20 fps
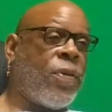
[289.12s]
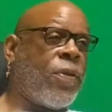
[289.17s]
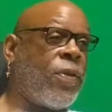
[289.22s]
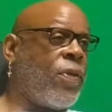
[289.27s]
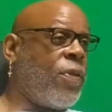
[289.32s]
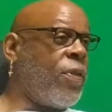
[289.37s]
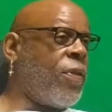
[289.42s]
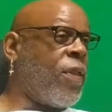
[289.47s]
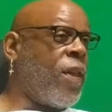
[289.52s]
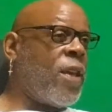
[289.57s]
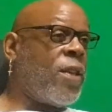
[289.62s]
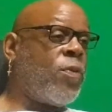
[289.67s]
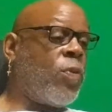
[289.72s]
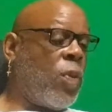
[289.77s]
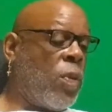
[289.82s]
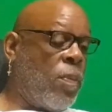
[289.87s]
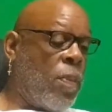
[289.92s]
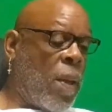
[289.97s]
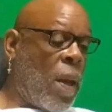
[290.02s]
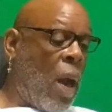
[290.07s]
this would
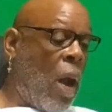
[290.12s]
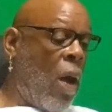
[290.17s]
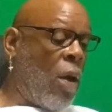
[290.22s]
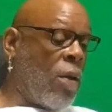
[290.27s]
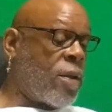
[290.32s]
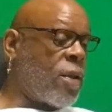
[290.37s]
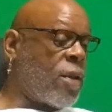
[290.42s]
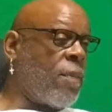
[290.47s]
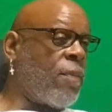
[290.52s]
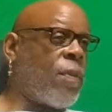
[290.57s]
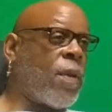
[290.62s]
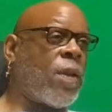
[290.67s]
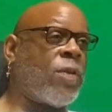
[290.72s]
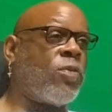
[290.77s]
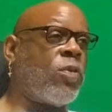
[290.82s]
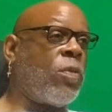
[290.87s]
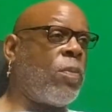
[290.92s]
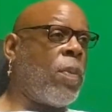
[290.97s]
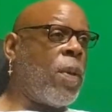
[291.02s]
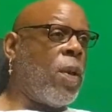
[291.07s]
be awesome. This would
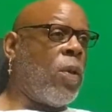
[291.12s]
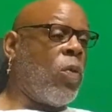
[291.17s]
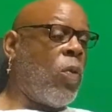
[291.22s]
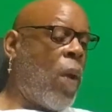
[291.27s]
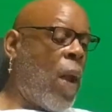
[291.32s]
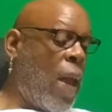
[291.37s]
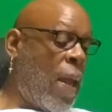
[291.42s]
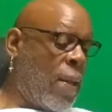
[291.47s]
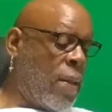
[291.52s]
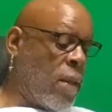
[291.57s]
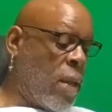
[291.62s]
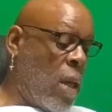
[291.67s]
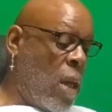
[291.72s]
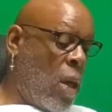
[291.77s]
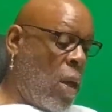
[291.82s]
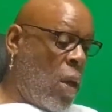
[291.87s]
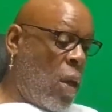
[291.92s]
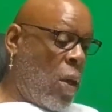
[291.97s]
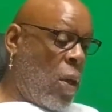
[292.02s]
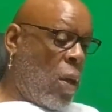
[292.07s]
be great.
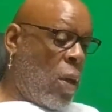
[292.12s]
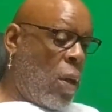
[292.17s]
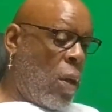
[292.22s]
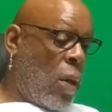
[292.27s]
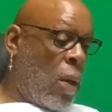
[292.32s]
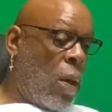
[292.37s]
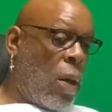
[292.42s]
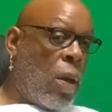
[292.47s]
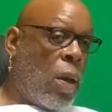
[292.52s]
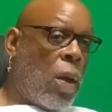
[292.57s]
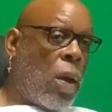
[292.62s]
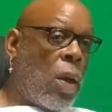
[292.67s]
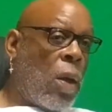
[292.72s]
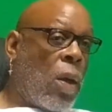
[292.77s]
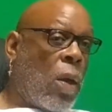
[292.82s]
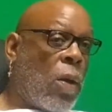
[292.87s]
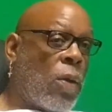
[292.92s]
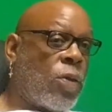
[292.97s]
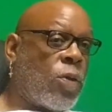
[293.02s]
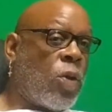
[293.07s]

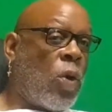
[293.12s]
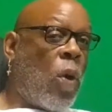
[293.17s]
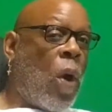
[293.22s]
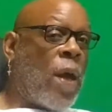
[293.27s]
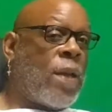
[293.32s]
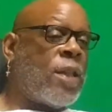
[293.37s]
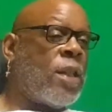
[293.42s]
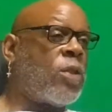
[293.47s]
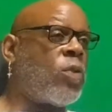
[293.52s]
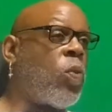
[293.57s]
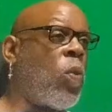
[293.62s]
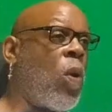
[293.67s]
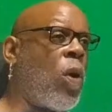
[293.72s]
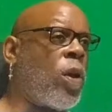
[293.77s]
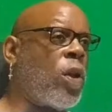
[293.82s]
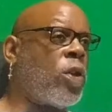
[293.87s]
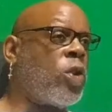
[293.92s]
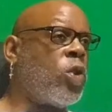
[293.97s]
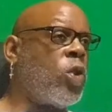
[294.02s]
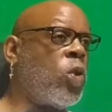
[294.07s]
So I just wanted
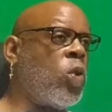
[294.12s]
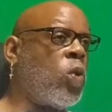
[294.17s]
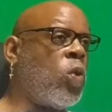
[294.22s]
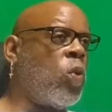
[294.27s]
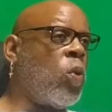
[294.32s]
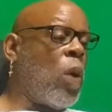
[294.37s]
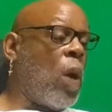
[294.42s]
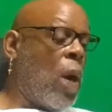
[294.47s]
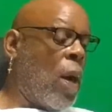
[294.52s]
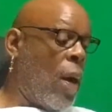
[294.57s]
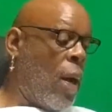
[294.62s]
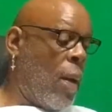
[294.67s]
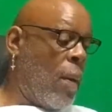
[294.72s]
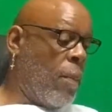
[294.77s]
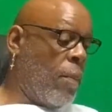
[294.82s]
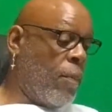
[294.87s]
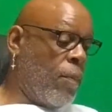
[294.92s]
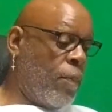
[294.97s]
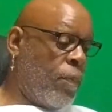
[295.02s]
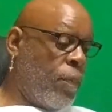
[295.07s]
to
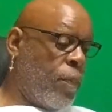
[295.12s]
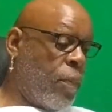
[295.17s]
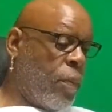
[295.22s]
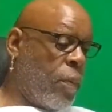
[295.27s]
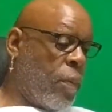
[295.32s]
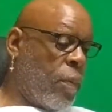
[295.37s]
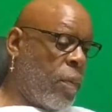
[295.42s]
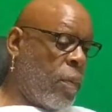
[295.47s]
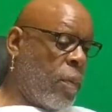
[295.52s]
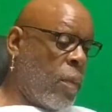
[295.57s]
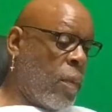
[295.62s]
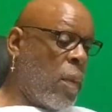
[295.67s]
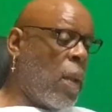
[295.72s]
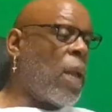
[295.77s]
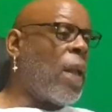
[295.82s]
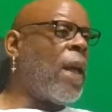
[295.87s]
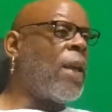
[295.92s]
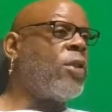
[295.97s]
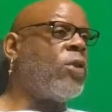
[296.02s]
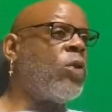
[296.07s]

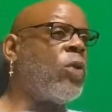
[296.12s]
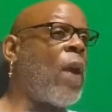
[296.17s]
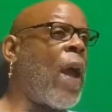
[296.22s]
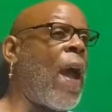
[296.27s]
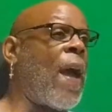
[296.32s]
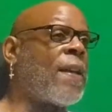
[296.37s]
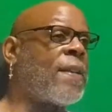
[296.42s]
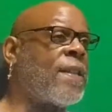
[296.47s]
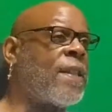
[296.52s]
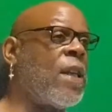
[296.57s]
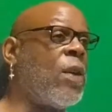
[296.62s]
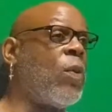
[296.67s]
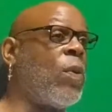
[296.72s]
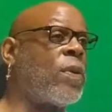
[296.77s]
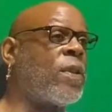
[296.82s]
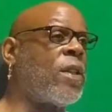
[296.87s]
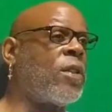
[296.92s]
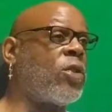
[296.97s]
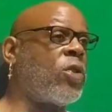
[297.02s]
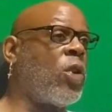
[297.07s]
let you guys see what this
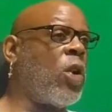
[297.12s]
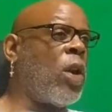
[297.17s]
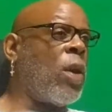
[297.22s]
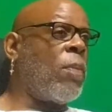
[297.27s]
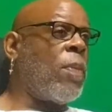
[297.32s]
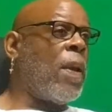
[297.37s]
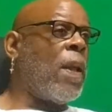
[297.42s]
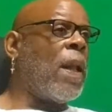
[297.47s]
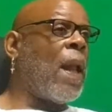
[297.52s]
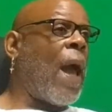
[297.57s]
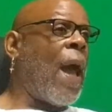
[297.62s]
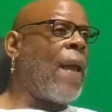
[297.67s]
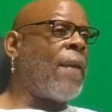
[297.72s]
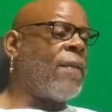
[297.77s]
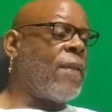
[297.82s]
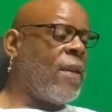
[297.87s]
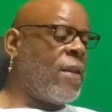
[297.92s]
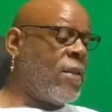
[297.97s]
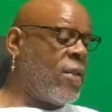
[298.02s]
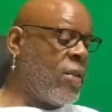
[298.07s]
is going to be like.
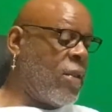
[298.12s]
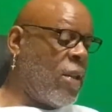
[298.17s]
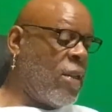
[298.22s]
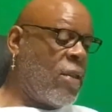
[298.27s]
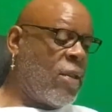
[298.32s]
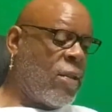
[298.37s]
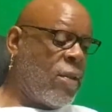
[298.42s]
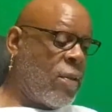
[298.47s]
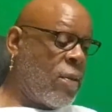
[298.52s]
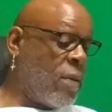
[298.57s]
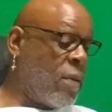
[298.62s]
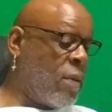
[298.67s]
This is,